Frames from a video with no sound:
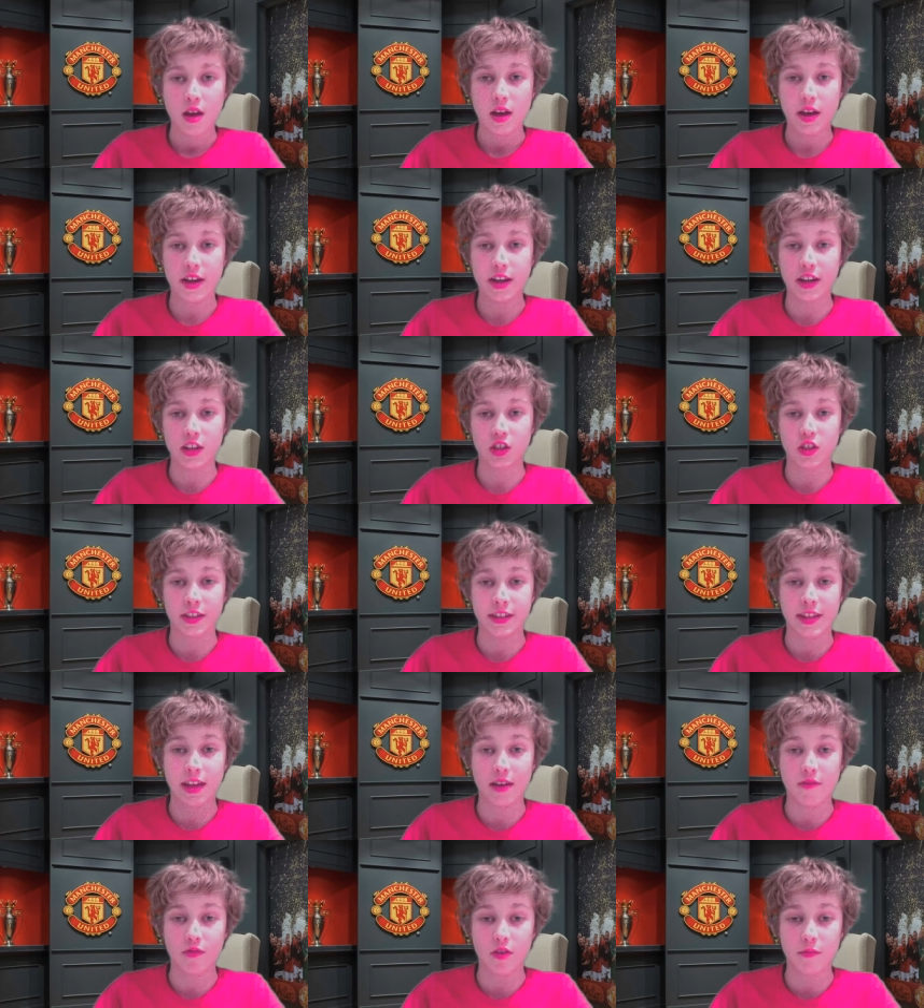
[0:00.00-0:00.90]
It's just
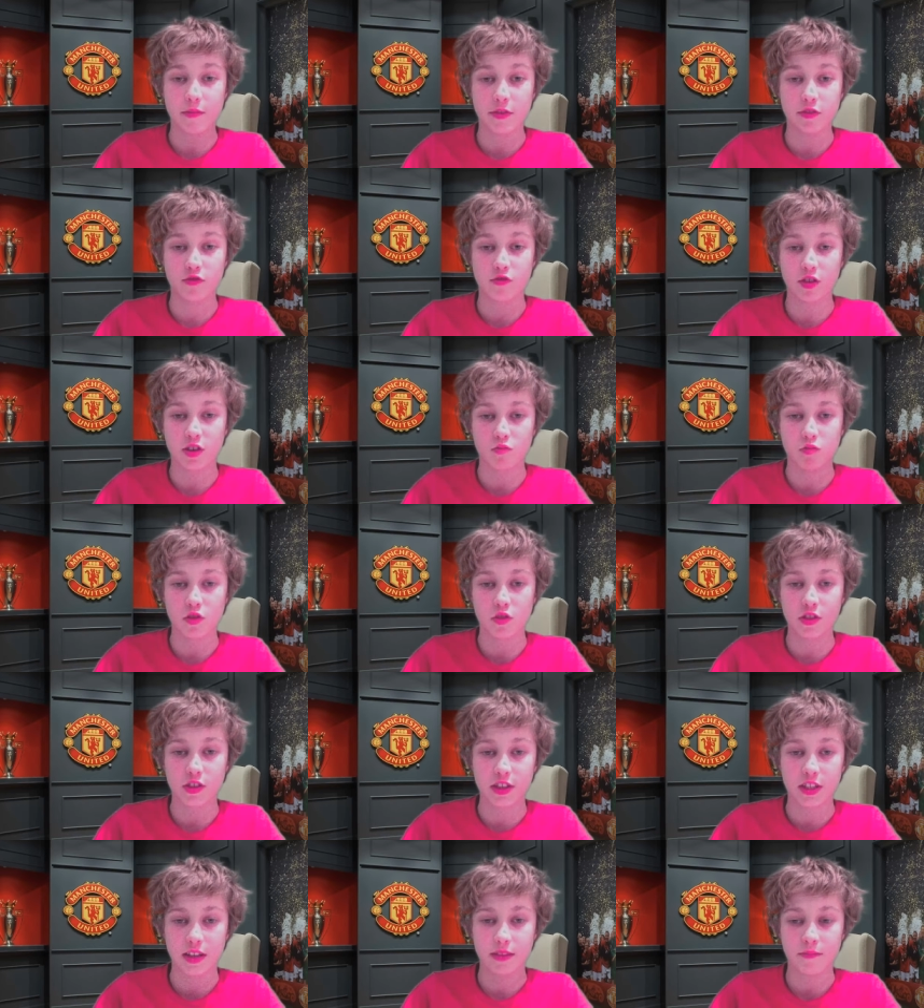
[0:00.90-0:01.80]
that Real Madrid
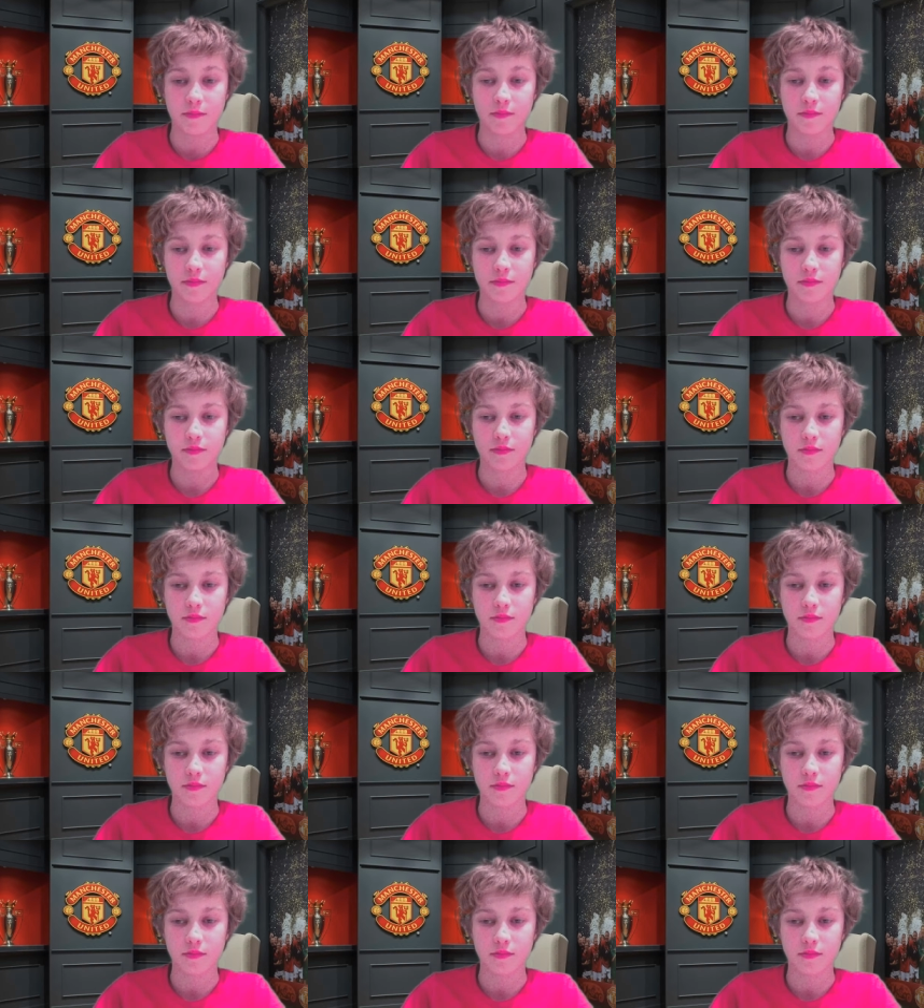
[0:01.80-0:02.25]
wants him.